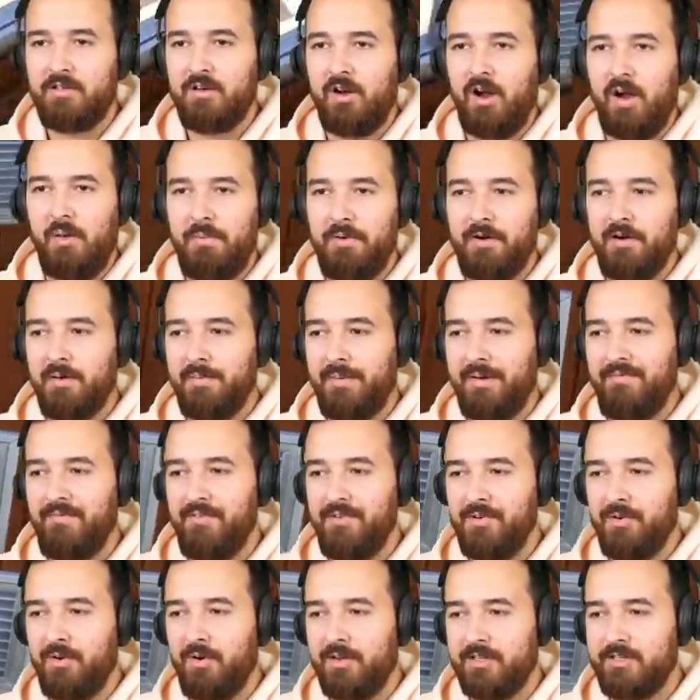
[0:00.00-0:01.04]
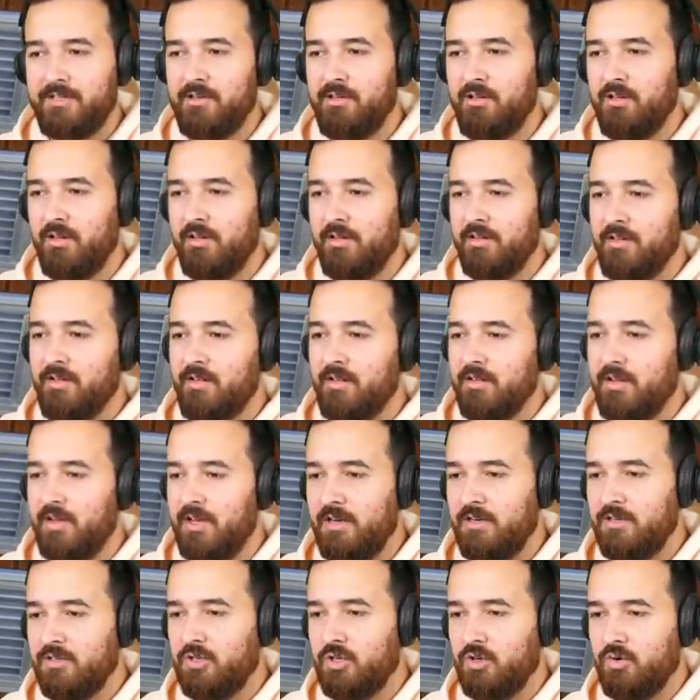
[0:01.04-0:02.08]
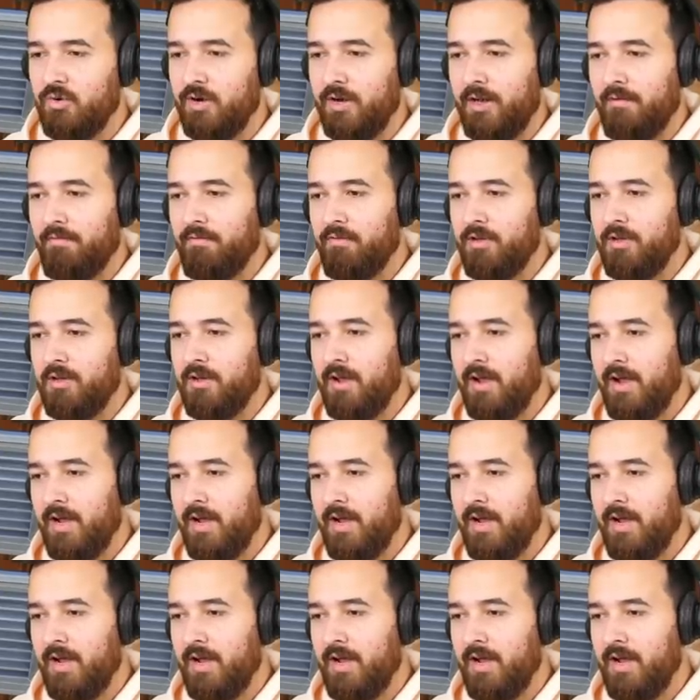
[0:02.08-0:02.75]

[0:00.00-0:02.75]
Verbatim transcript: Sure, I'll put it above the door. It's a little, little hidden treat for you